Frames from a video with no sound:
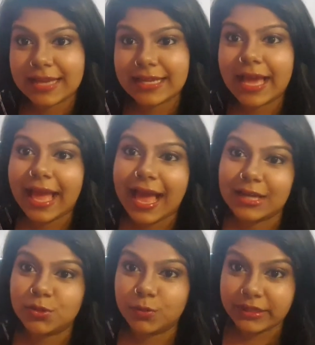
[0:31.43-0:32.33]
I had
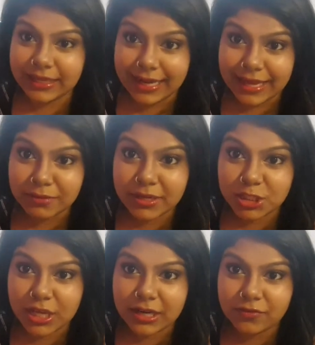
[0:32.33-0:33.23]
to neglect my
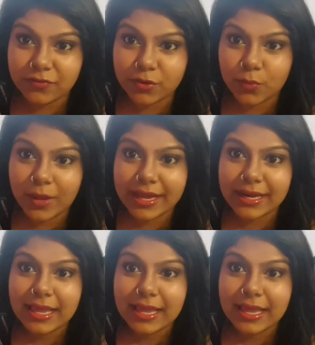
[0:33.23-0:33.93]
channel for a while,